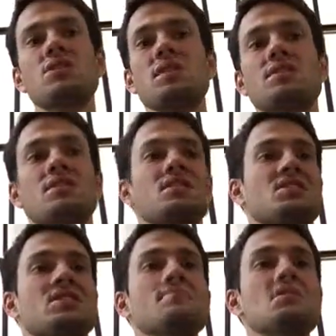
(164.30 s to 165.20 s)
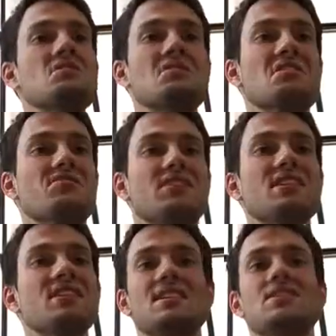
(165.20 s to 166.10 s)
it's a similar
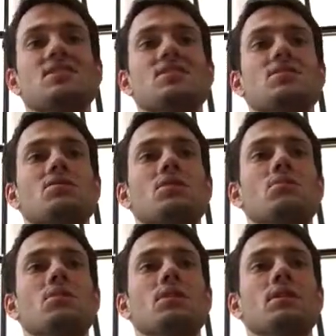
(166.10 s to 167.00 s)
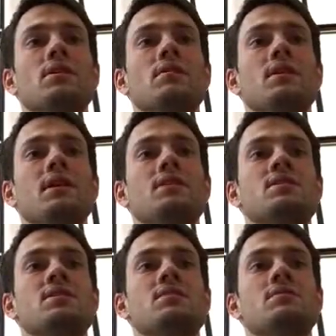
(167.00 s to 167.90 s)
convenience, or
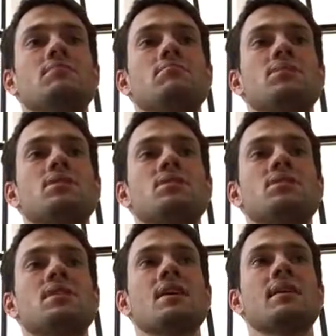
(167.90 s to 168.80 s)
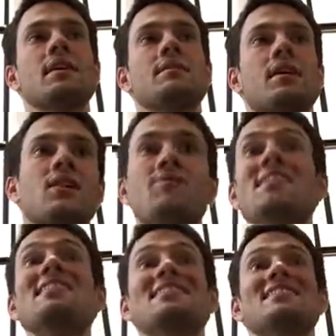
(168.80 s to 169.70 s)
you could say like the
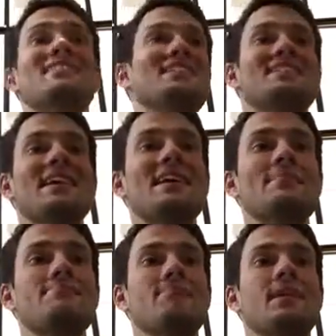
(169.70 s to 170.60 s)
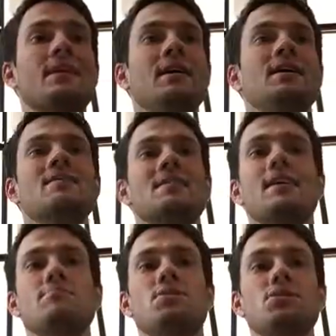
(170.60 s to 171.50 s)
convenience is the same.
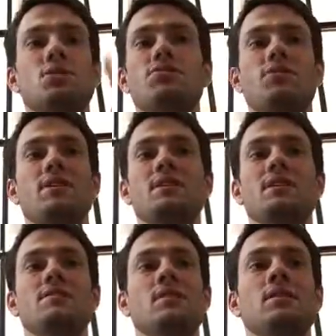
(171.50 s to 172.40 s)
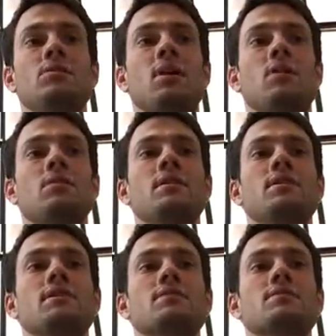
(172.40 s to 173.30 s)
Same to convenient is a little awkward,
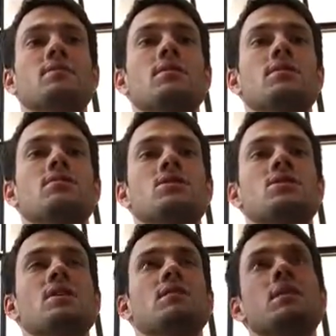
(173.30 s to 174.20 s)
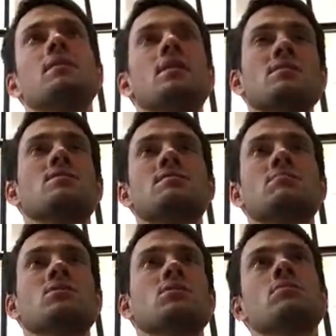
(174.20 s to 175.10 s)
so just say, yeah, the iced
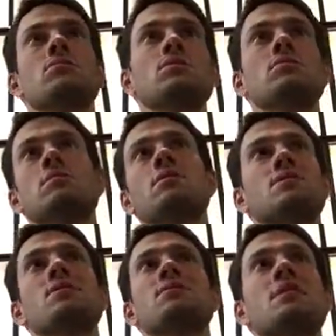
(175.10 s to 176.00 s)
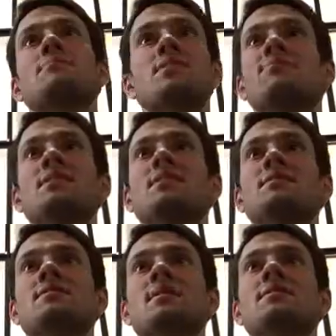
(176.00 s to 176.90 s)
espresso it's the same
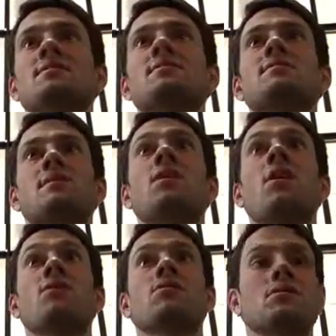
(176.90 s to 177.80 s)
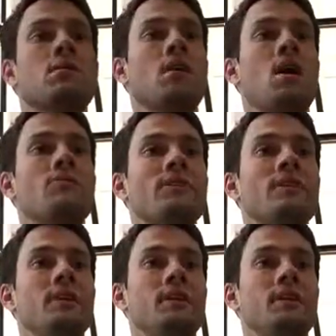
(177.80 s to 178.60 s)
convenience as another coffee.